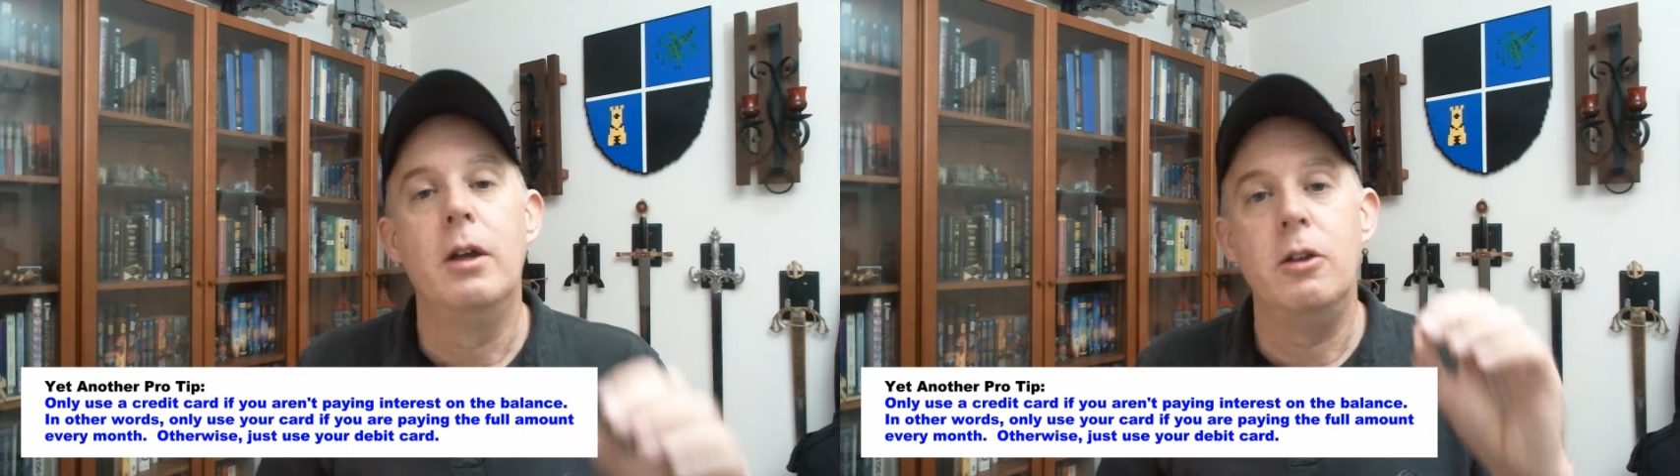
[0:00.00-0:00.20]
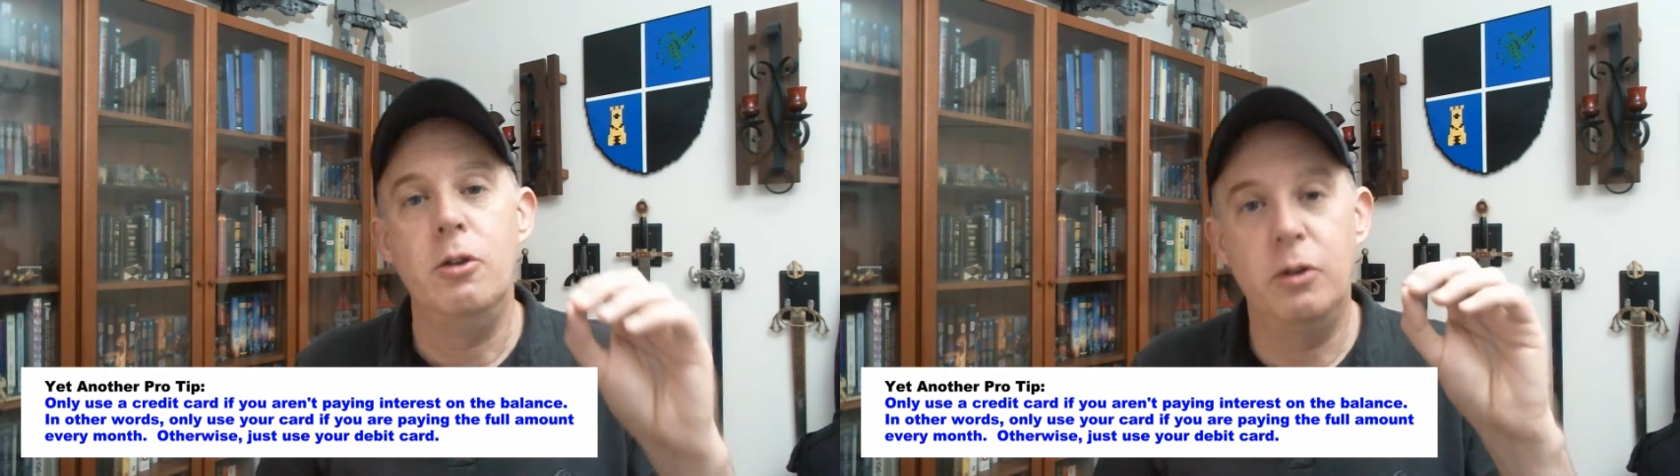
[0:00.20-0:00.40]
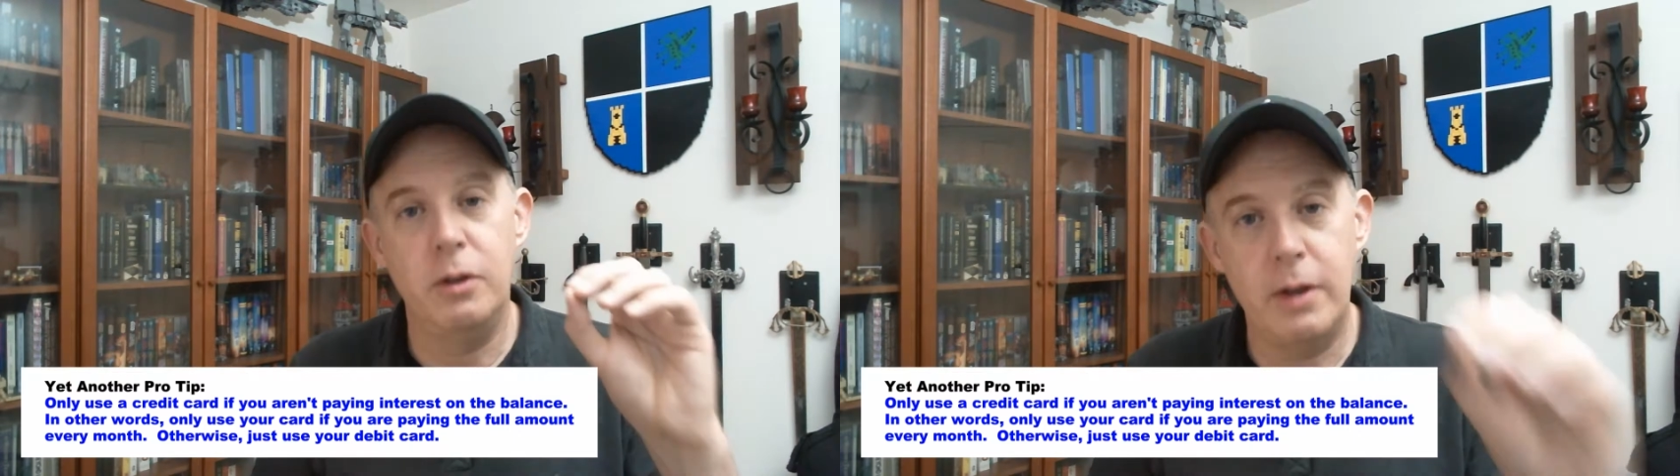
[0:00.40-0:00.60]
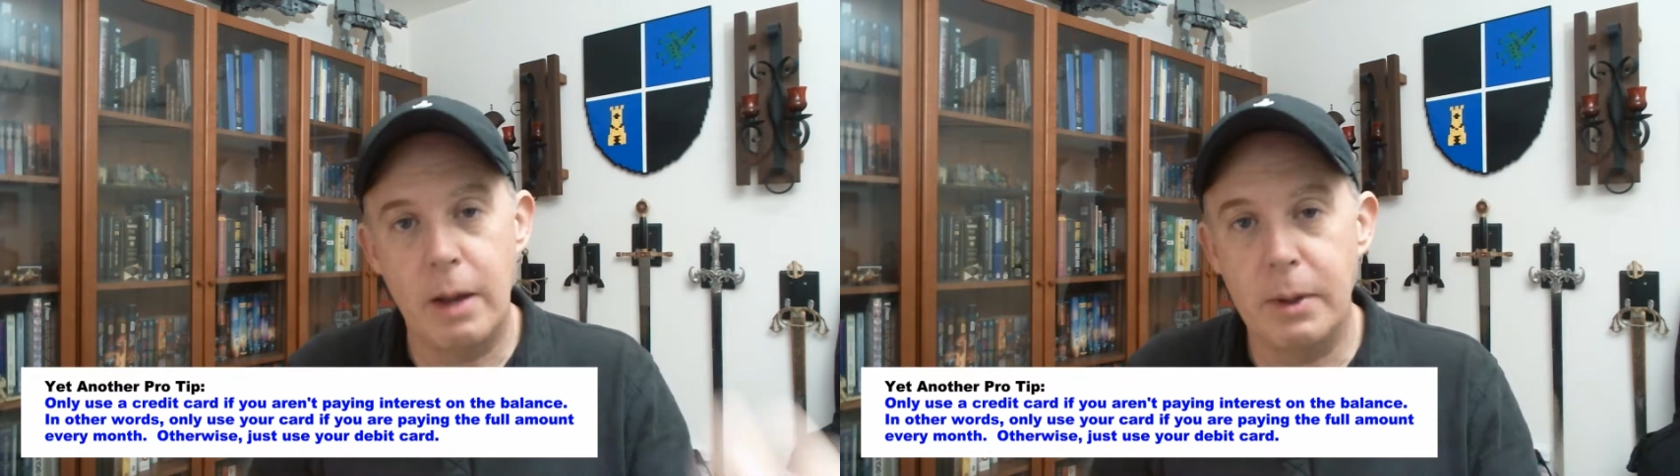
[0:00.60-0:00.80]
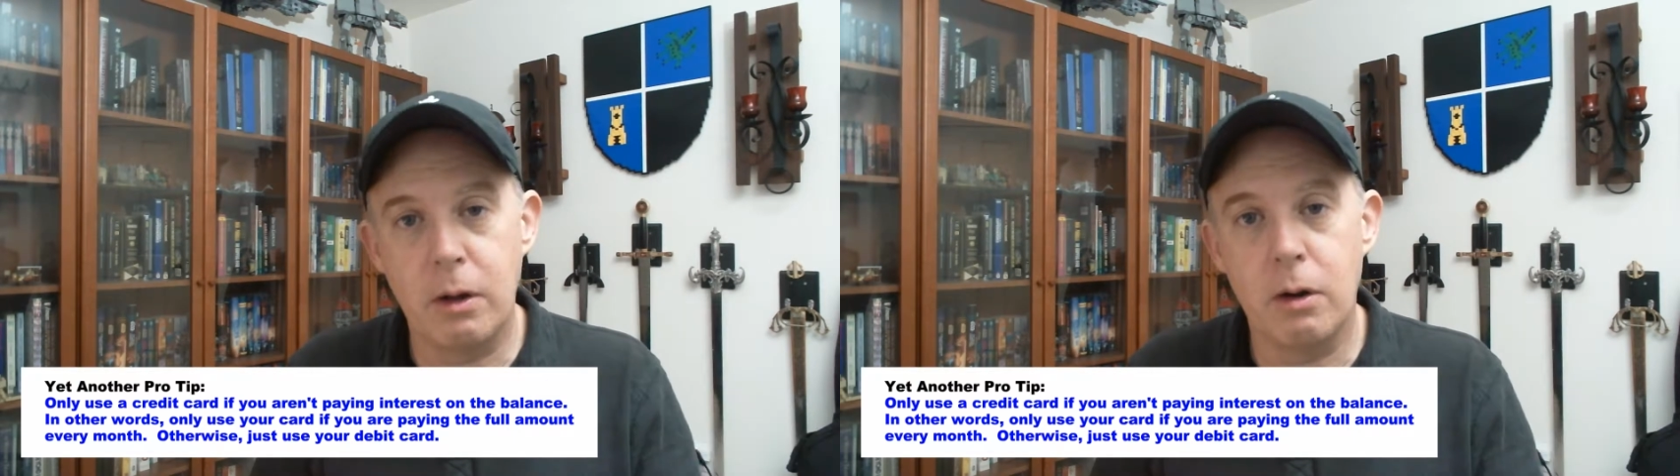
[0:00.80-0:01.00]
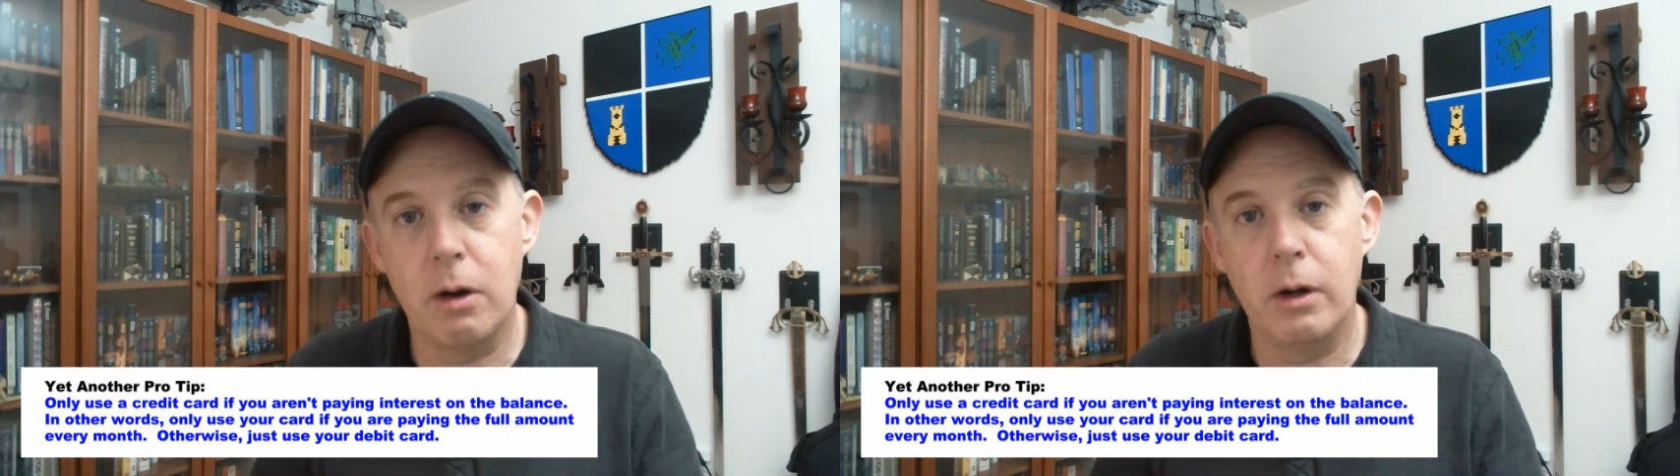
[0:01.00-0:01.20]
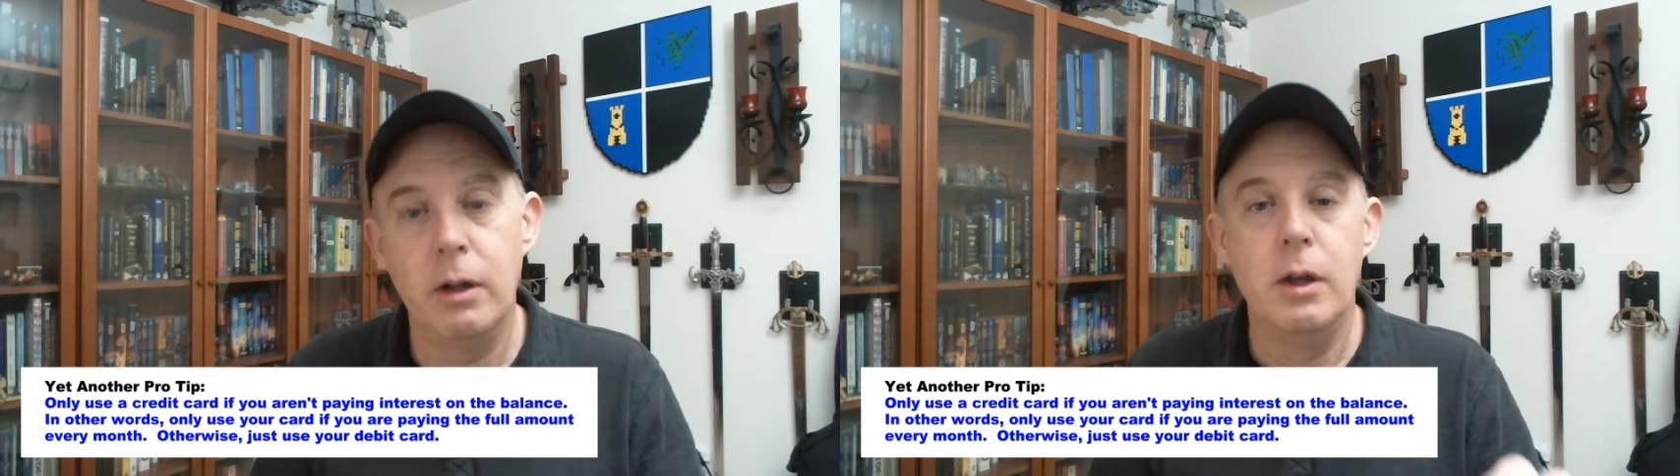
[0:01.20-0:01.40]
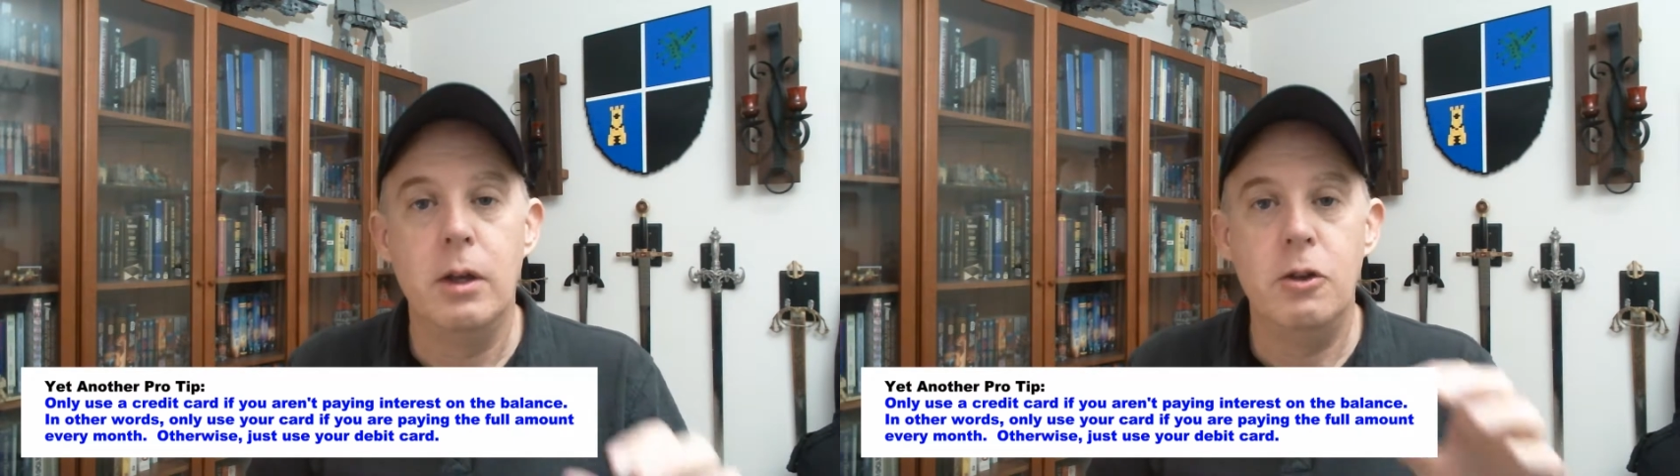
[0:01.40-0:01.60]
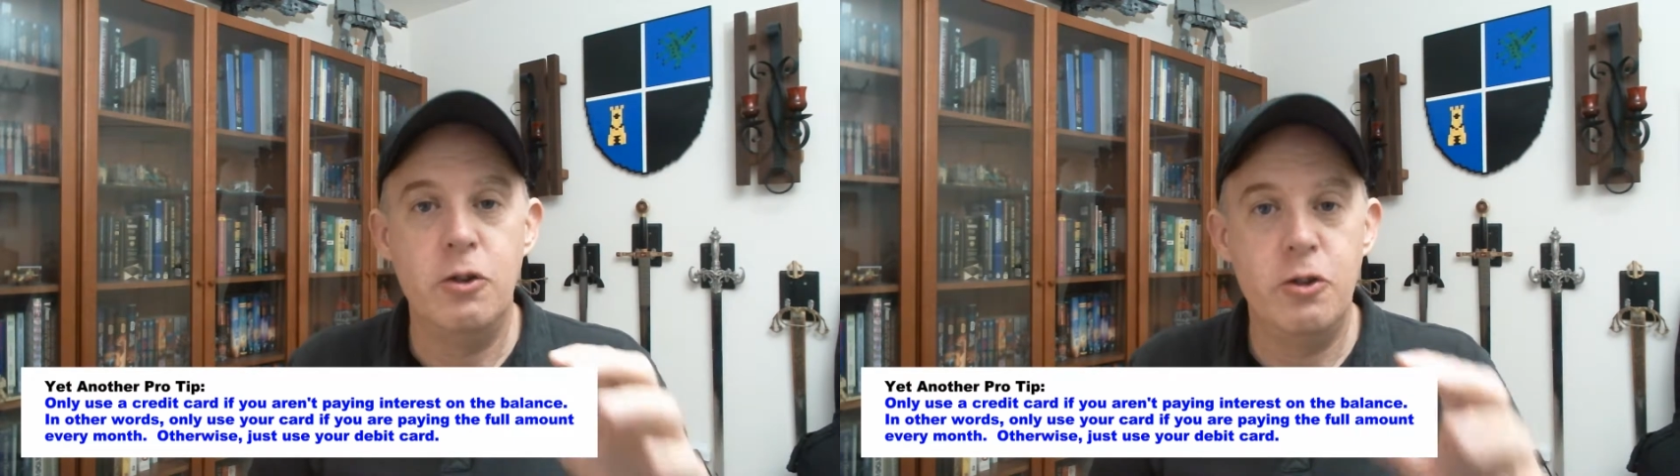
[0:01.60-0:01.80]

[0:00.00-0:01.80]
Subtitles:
Use the debit card. You